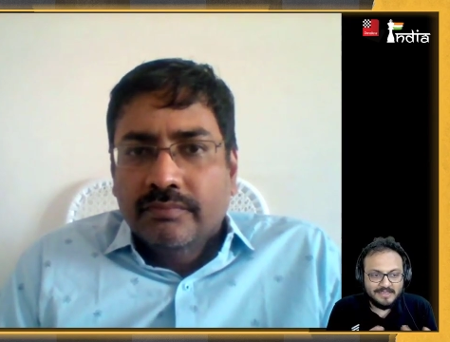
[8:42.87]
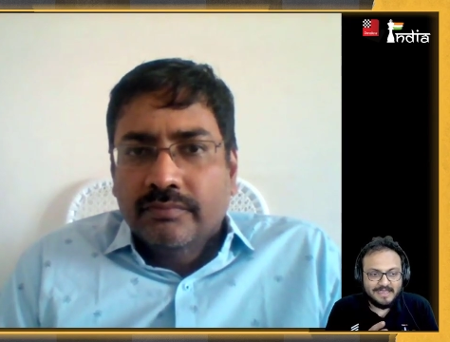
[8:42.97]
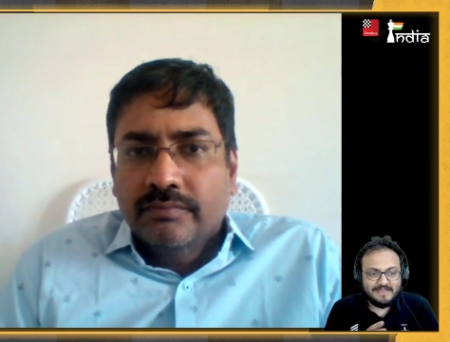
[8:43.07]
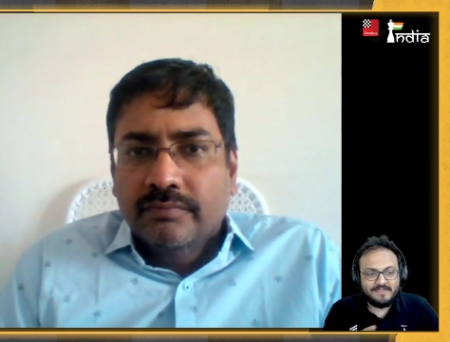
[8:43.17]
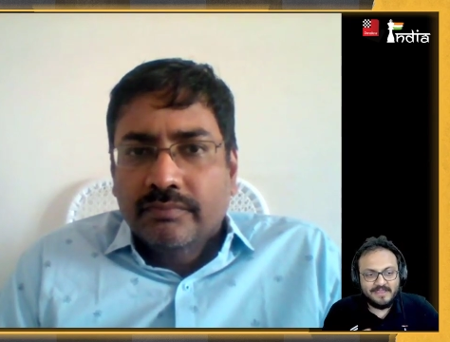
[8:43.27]

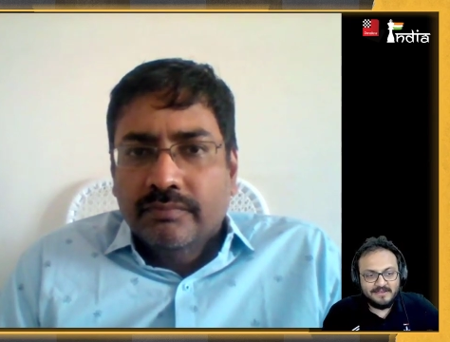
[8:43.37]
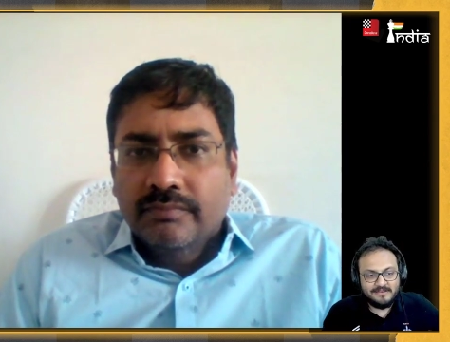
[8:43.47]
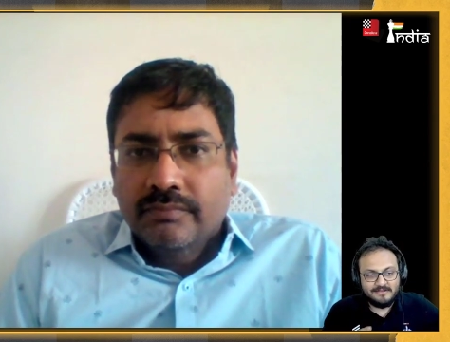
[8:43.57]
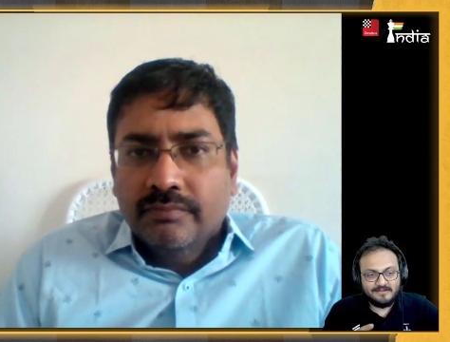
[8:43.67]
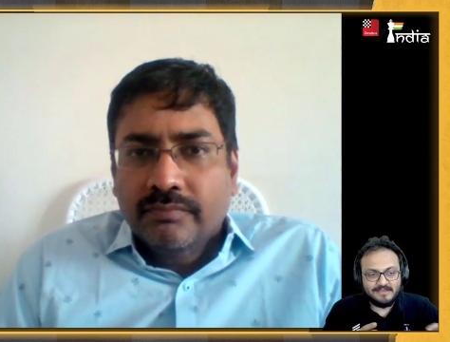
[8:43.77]
Speaker 1: and then
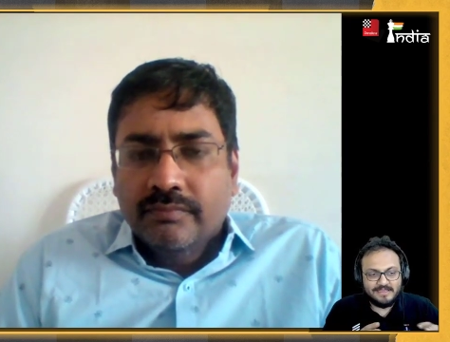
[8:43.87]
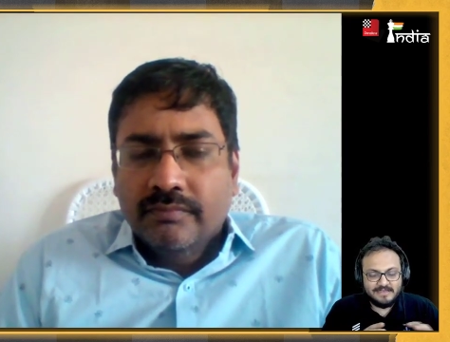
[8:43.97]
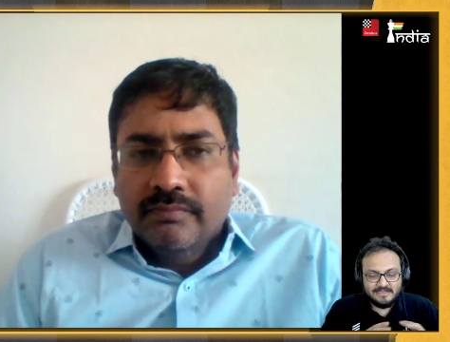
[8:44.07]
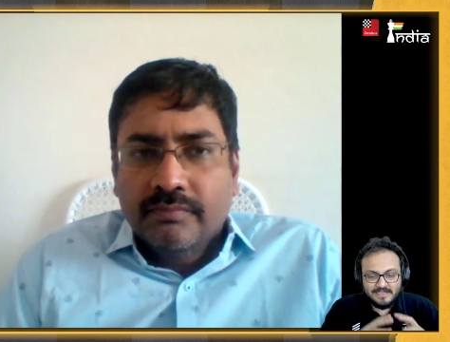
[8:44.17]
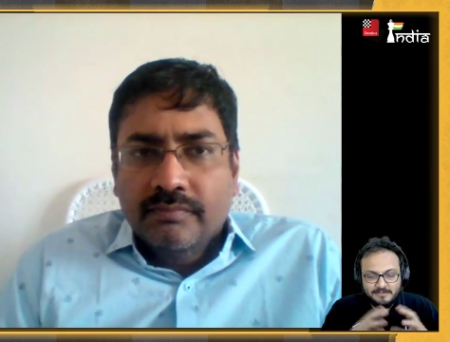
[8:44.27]

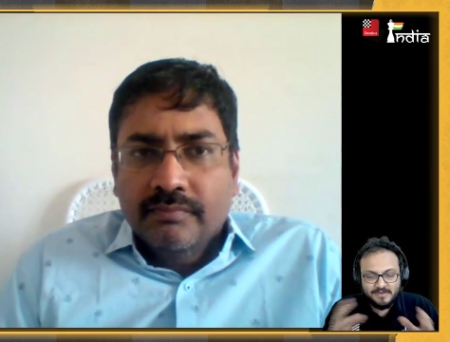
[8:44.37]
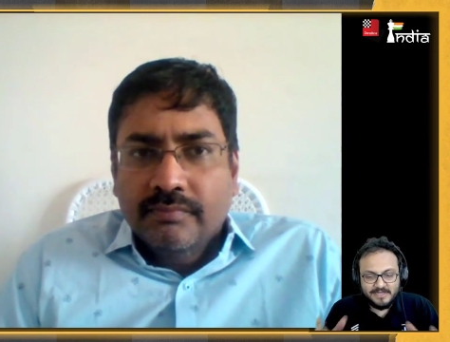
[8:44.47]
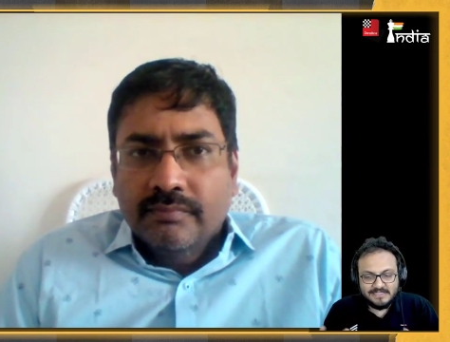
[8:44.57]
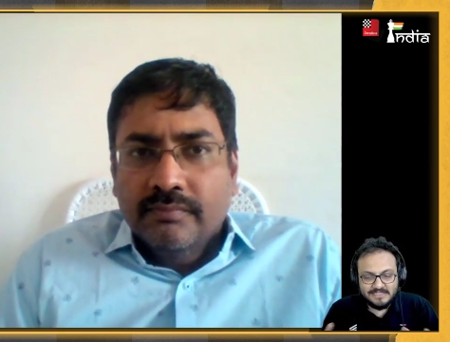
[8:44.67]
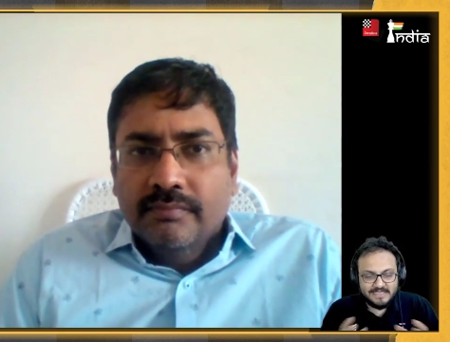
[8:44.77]
in
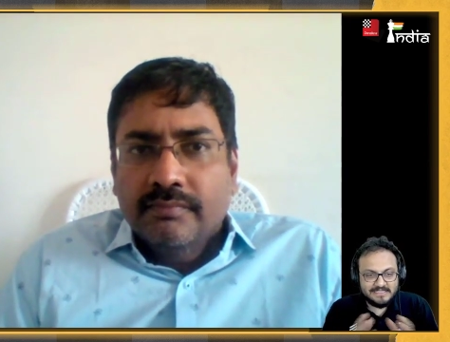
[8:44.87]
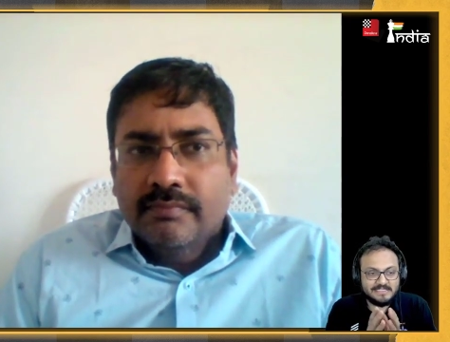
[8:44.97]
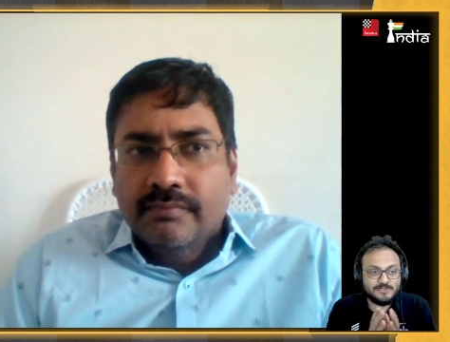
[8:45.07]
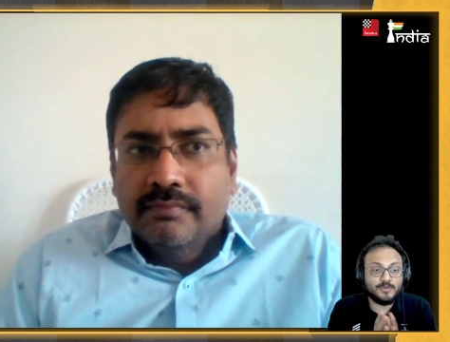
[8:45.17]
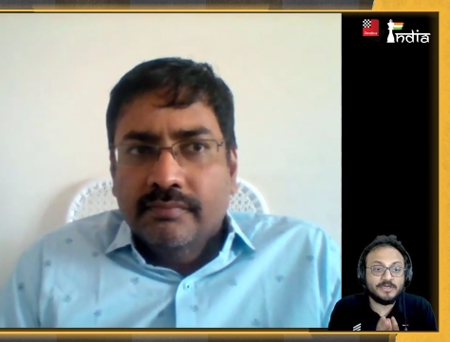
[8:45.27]
Bharath's case,
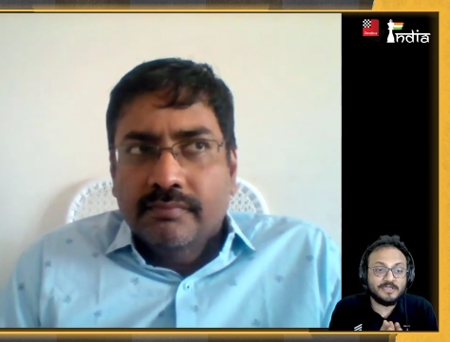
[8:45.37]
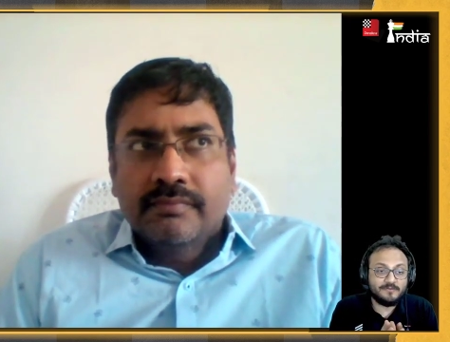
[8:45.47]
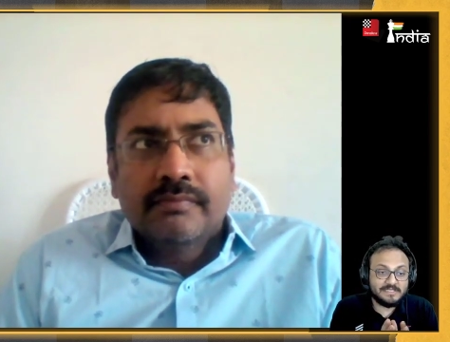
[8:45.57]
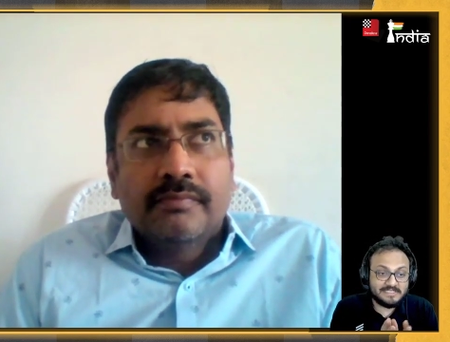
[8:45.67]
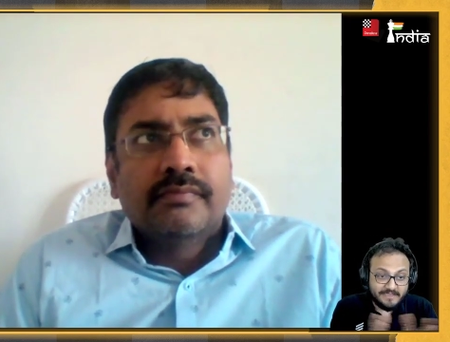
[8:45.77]
he's working
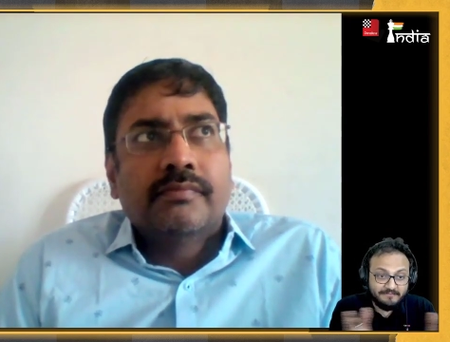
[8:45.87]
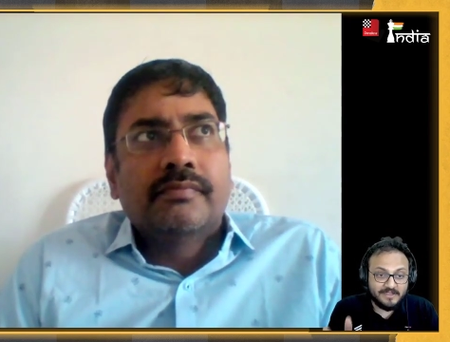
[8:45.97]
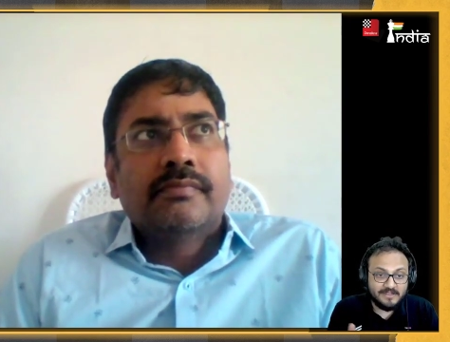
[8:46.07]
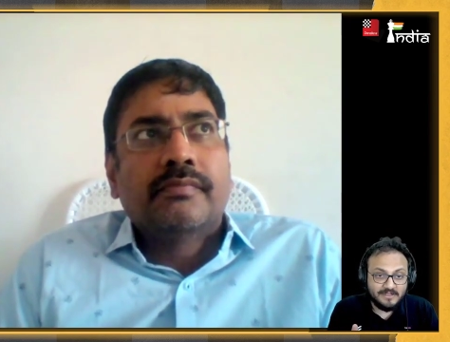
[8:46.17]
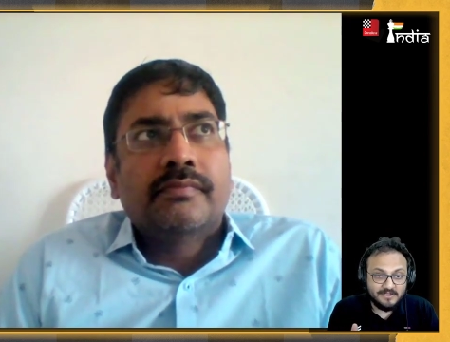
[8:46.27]
with several.